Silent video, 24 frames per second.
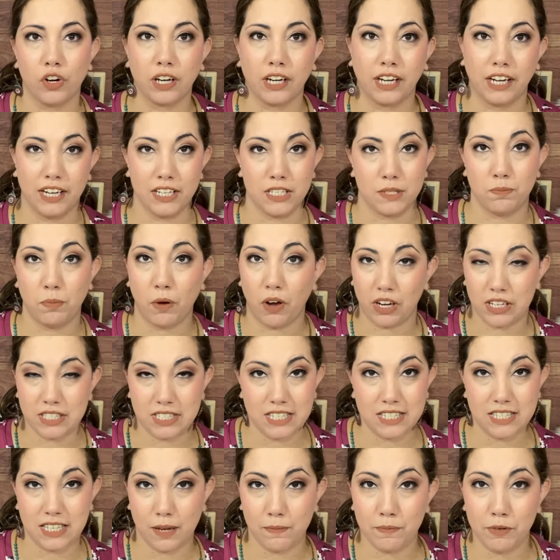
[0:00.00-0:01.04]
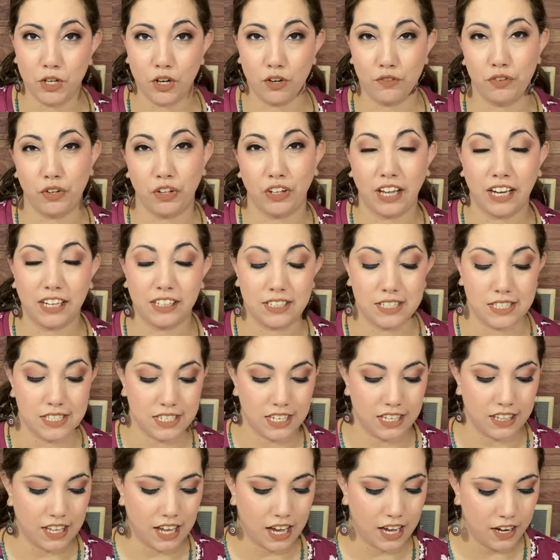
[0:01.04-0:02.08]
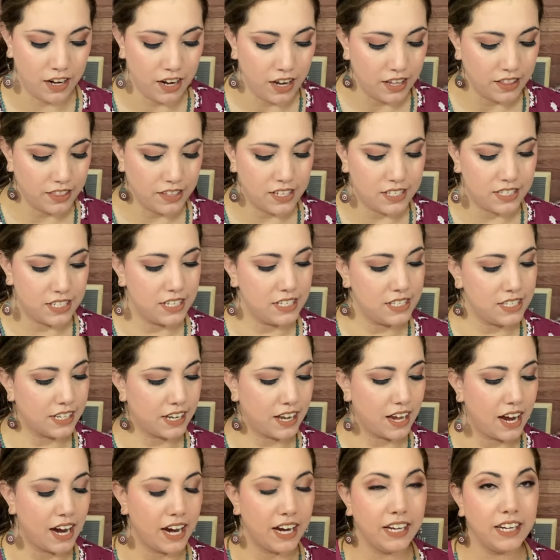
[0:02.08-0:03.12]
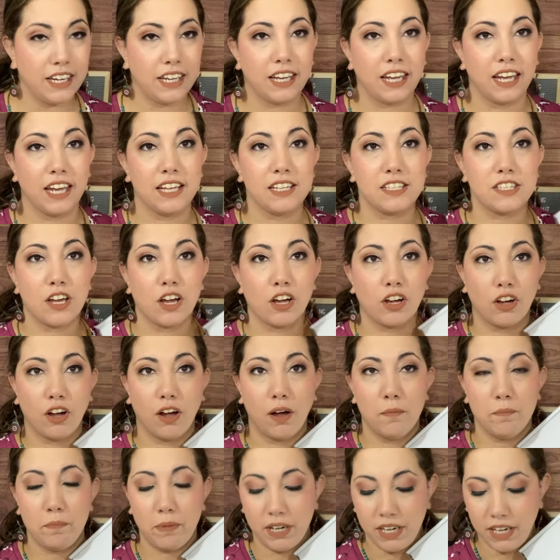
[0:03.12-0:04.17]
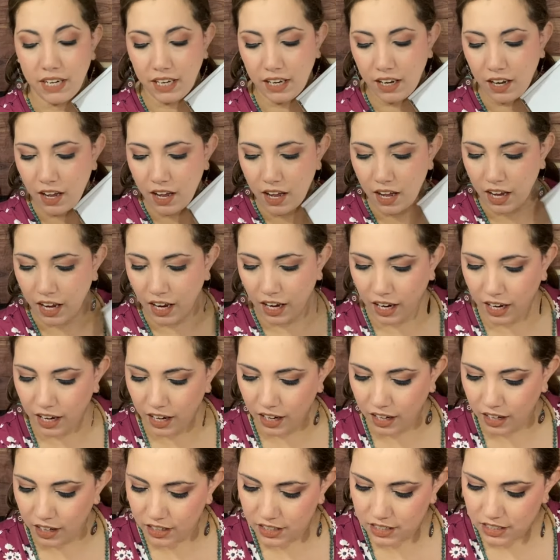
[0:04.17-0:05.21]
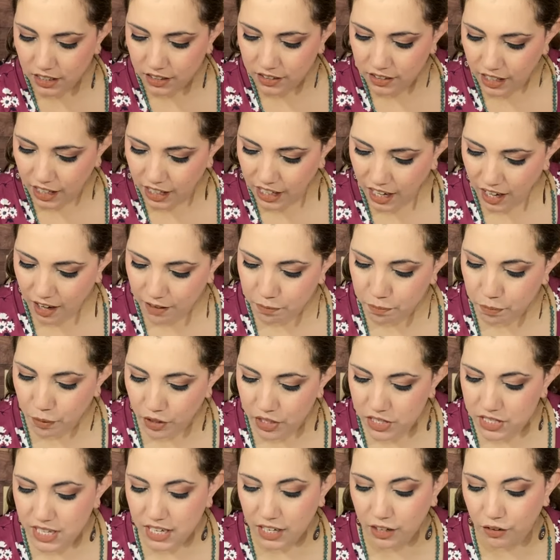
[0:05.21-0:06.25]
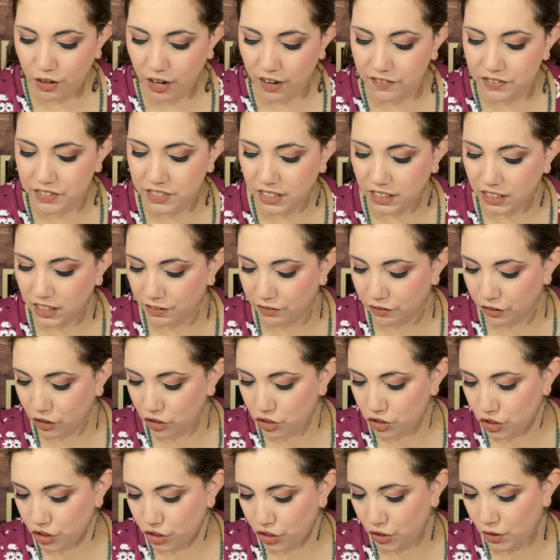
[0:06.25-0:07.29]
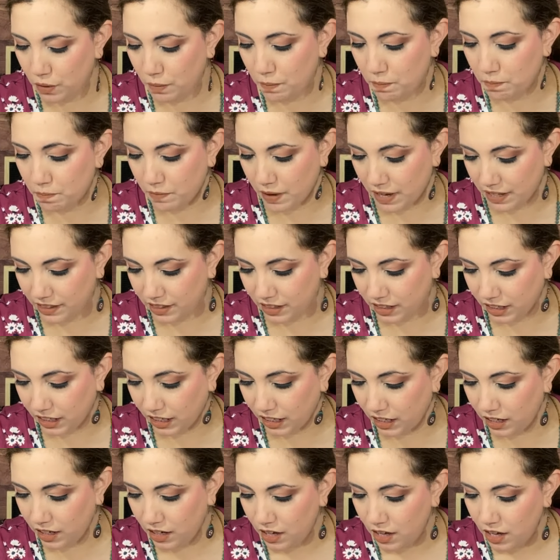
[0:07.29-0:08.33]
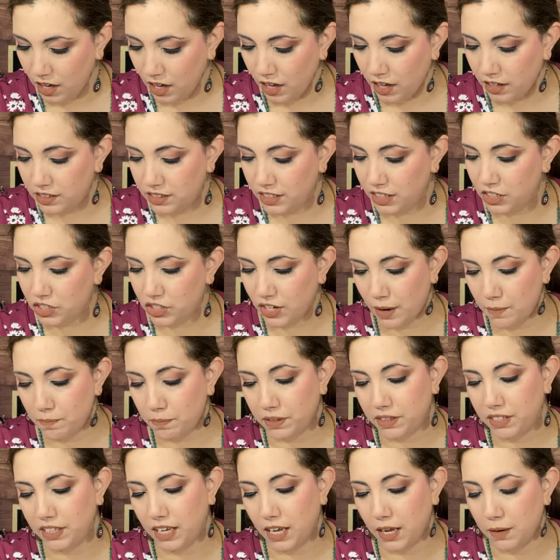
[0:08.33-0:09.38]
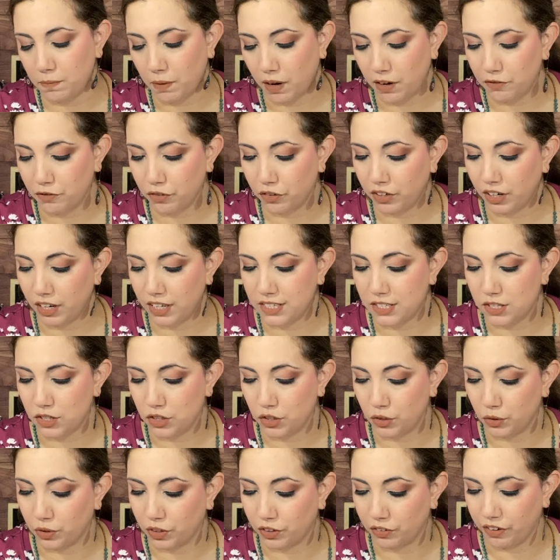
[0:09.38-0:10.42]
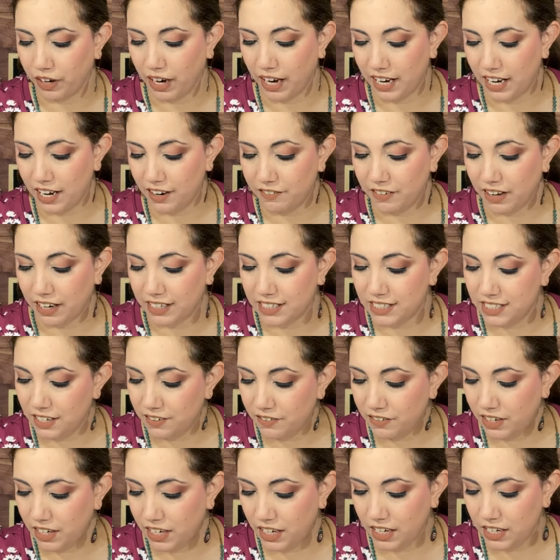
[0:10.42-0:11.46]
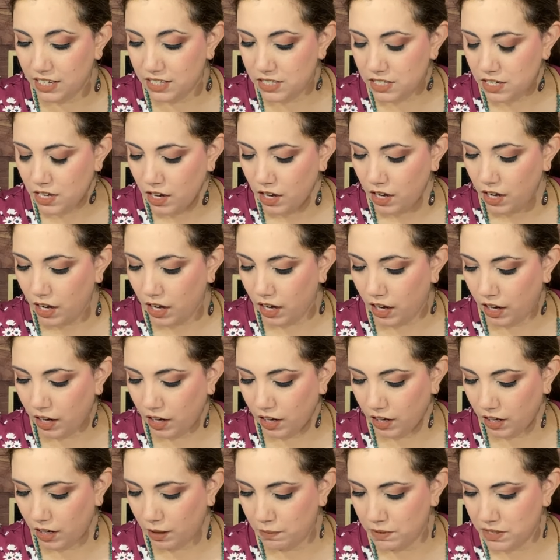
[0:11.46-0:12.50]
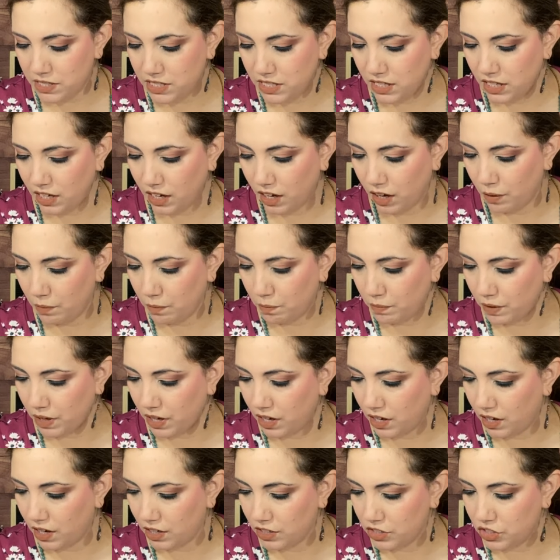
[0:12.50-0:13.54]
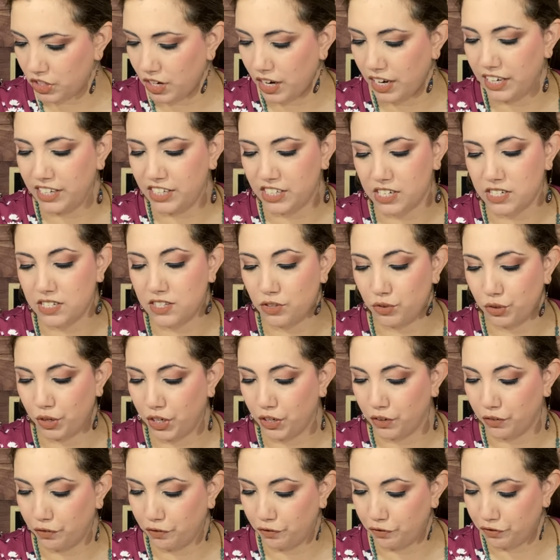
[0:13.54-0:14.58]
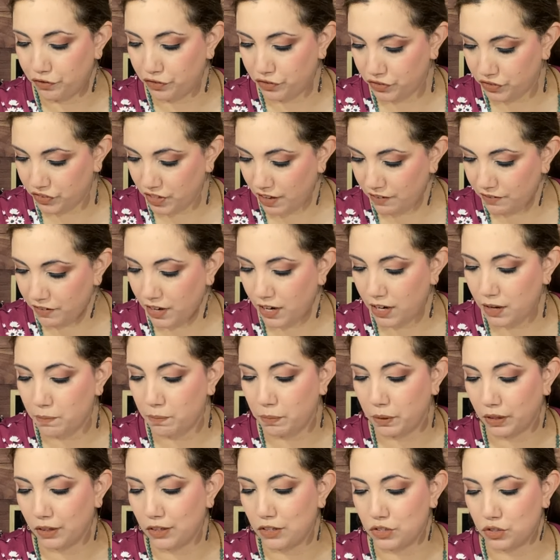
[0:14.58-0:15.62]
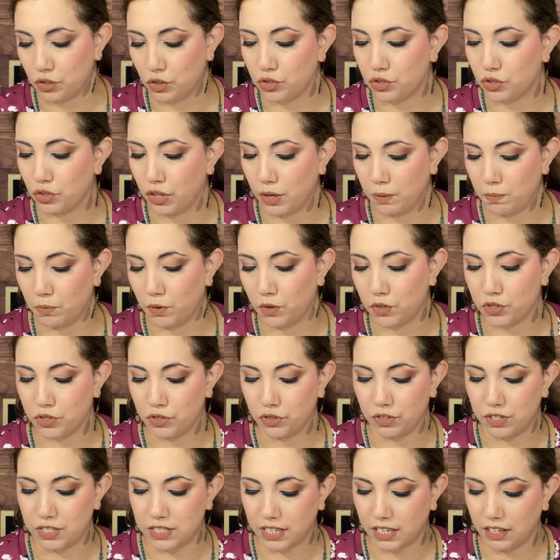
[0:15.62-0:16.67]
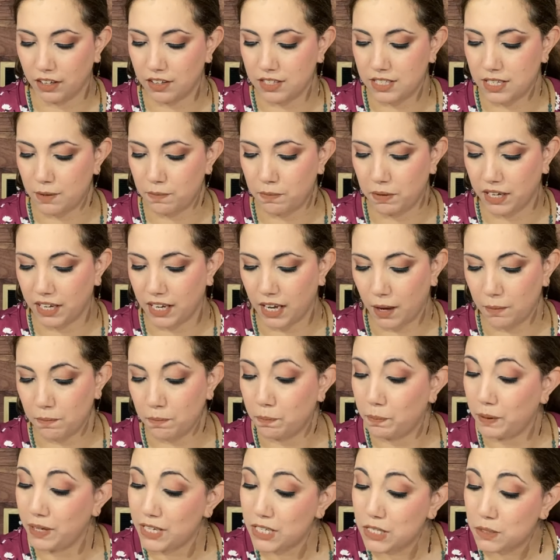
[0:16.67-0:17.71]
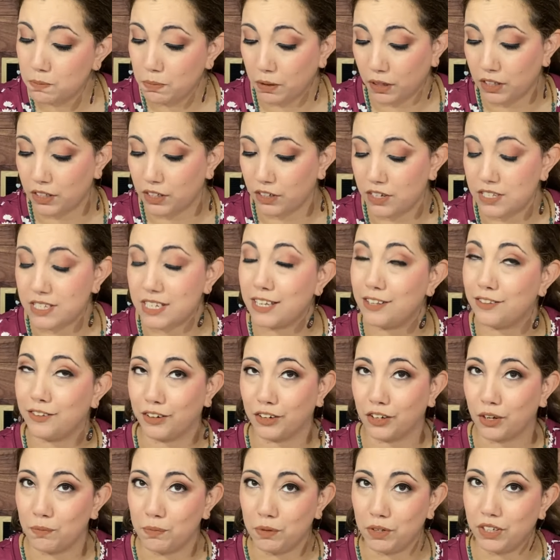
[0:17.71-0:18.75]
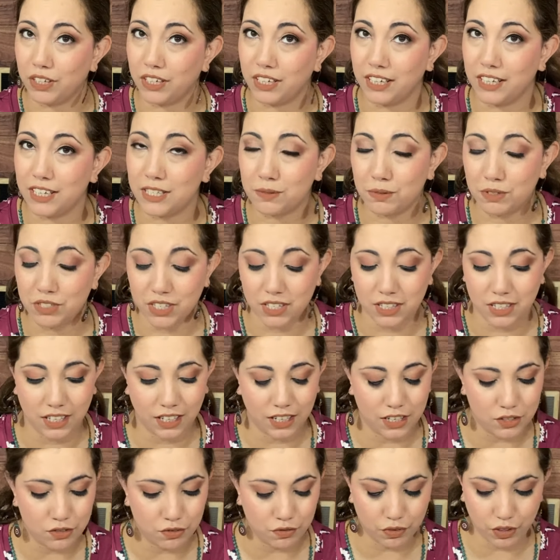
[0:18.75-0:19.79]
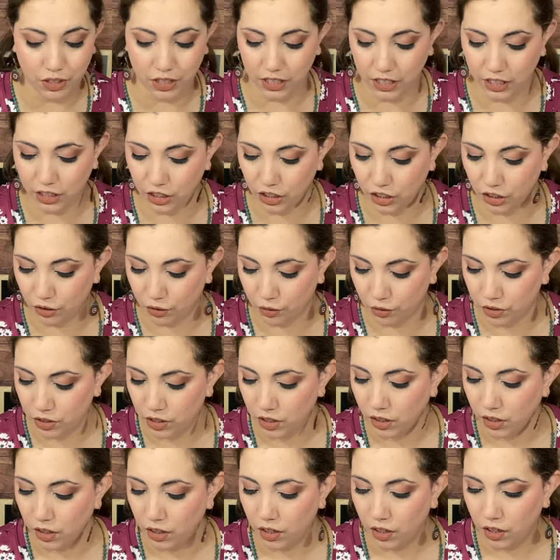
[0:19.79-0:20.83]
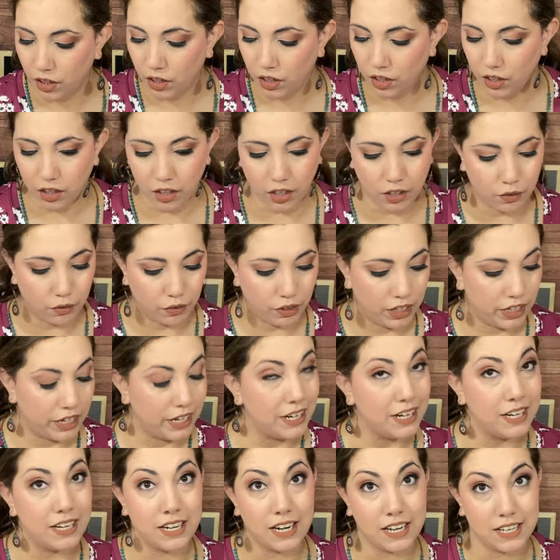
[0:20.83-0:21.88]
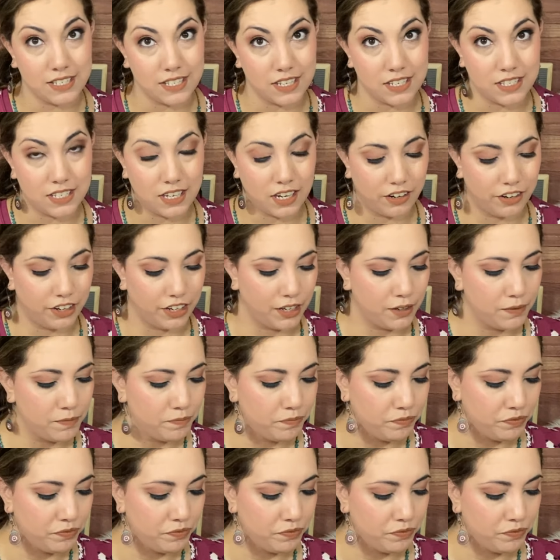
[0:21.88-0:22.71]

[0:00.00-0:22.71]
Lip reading: kids boxes. Let me know if you'd like to see that. This is Kind Kids Company. And they have books and crafts delivered to you monthly. Teach empathy and mindfulness through creative activities. And let me see how much. Ages 3 to 7, build social emotional skills and become peace builders in their communities, which I think is really cute and really necessary.